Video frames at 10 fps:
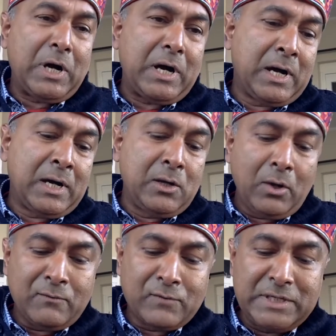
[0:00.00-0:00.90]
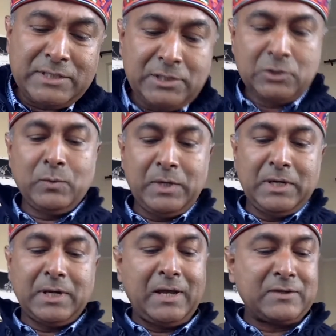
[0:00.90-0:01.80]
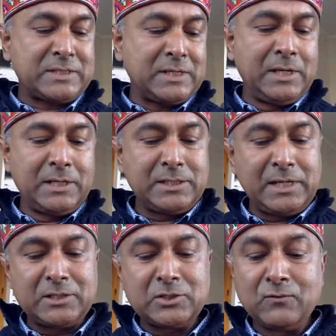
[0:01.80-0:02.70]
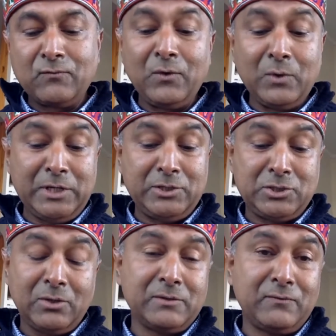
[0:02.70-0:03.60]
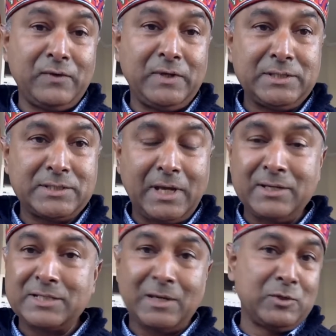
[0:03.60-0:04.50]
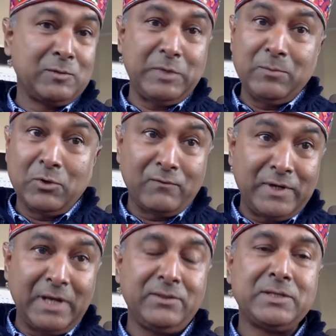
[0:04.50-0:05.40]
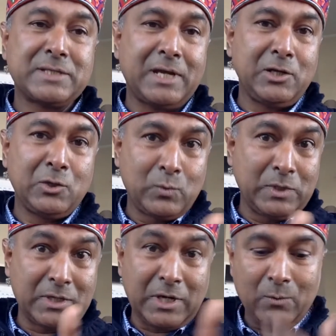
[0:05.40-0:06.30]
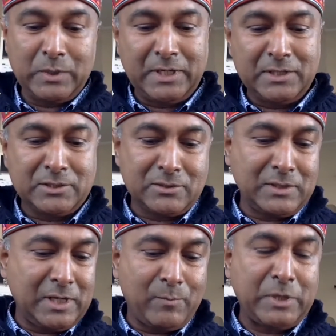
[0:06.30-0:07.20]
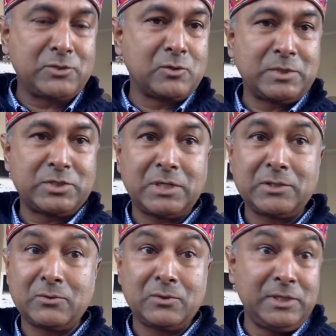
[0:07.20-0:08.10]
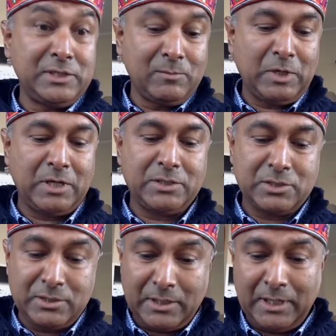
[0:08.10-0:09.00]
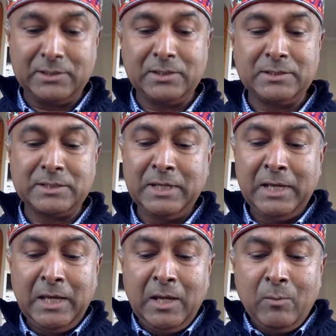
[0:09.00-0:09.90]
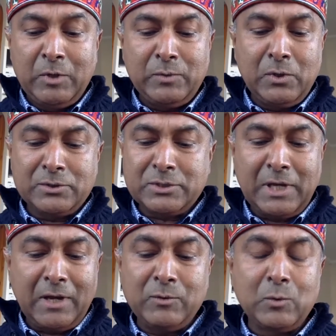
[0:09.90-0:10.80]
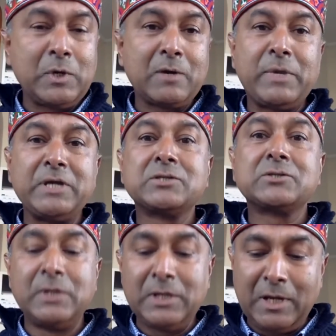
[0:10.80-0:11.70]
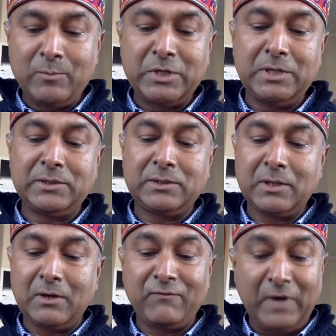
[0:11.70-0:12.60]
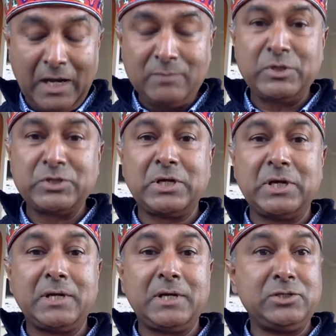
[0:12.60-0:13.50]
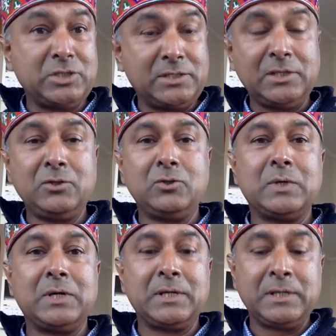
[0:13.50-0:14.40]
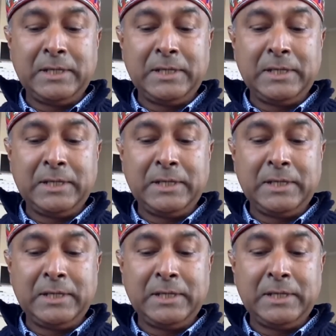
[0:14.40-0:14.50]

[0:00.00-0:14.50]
A lot of recent work has alerted us to fluid geographies, and some of the people who have done this kind of work are with us today, Pedro Machado, Nidhi Mahajan, and others. But we also have the work by Sunil Amrit, Fahad Bishara, Jatin Dua,